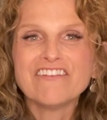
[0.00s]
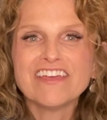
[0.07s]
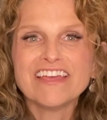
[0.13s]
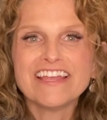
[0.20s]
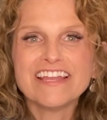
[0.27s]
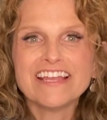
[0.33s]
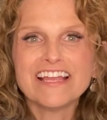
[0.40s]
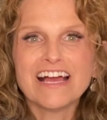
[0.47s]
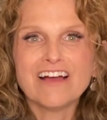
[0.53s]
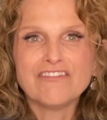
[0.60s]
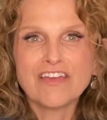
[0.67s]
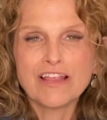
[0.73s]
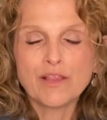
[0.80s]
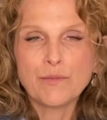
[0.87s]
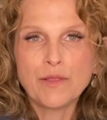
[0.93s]
it
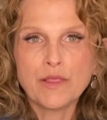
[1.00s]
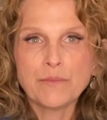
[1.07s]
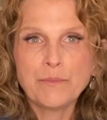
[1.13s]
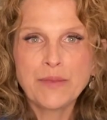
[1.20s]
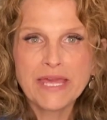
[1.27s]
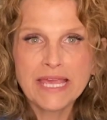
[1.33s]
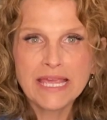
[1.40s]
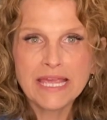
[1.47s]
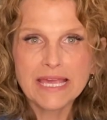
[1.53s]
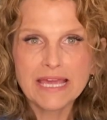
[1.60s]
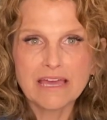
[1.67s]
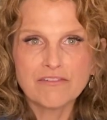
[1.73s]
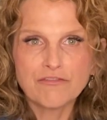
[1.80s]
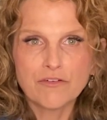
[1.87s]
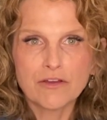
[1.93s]
available in pink
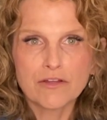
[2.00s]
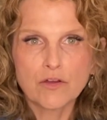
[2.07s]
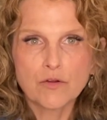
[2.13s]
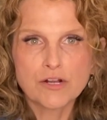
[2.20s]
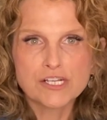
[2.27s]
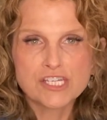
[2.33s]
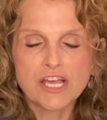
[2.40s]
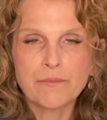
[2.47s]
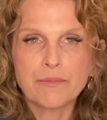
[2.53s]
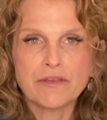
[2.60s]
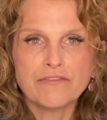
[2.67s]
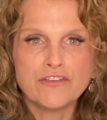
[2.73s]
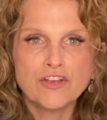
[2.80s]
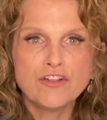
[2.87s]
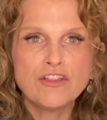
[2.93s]
at Fatquarter Shop, but
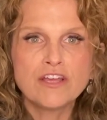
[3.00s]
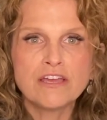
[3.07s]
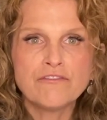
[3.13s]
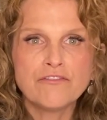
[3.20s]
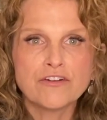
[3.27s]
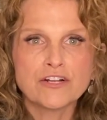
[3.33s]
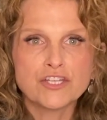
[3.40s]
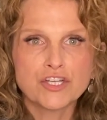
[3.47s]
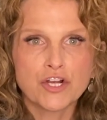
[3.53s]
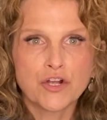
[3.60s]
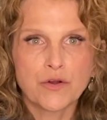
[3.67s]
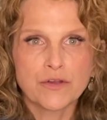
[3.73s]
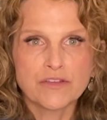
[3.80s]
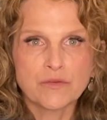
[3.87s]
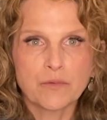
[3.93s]
if you're looking for a
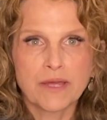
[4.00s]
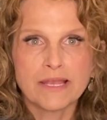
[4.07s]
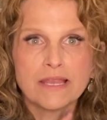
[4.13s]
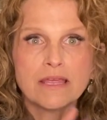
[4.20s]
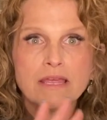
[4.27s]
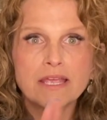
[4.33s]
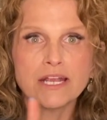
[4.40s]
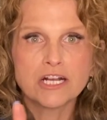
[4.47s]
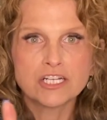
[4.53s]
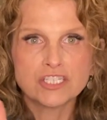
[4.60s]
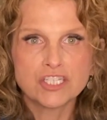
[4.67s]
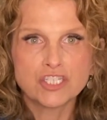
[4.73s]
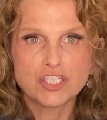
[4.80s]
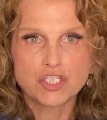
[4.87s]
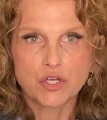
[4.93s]
turquoise one, here's
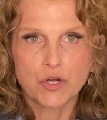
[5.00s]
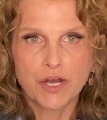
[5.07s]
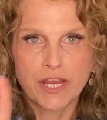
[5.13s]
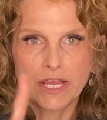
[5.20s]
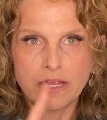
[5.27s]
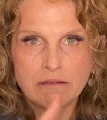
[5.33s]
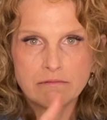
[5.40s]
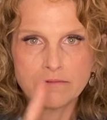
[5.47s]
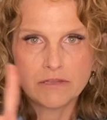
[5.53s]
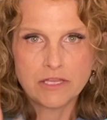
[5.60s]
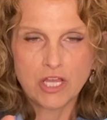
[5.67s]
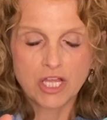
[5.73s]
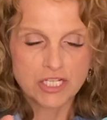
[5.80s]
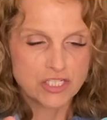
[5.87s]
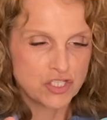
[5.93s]
the story.
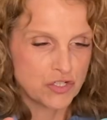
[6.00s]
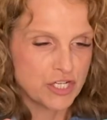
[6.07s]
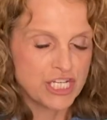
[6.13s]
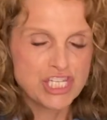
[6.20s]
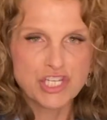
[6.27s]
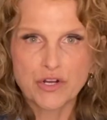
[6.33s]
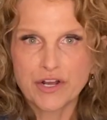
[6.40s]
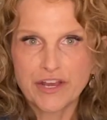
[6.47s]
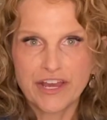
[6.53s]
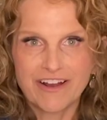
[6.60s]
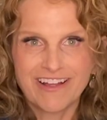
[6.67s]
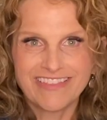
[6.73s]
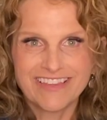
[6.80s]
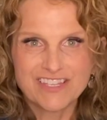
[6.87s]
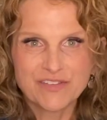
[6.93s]
Long story short here
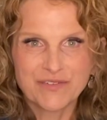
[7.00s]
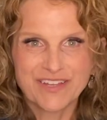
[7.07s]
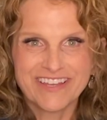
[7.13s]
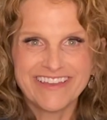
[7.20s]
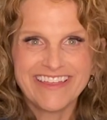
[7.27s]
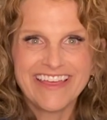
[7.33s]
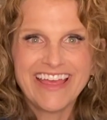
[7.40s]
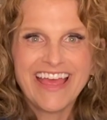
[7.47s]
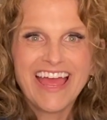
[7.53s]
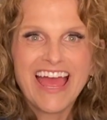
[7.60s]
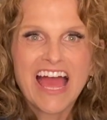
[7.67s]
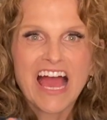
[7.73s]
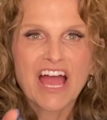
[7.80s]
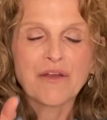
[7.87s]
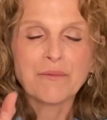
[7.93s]
on this one.
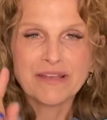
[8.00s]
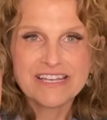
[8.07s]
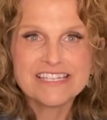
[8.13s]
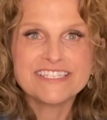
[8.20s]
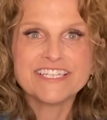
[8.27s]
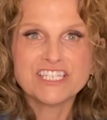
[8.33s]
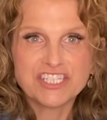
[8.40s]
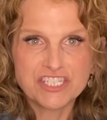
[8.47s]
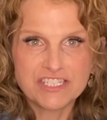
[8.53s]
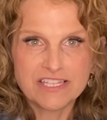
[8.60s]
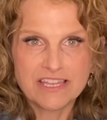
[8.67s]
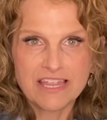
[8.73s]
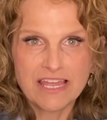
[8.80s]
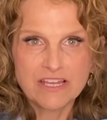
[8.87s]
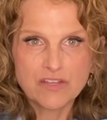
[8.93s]
I went to Stitches
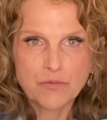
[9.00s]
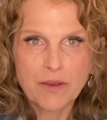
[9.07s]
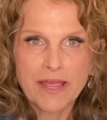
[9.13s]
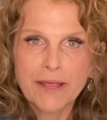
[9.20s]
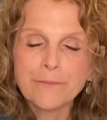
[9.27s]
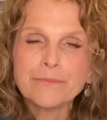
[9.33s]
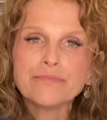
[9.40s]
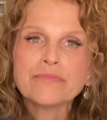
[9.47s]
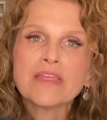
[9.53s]
and Things, right?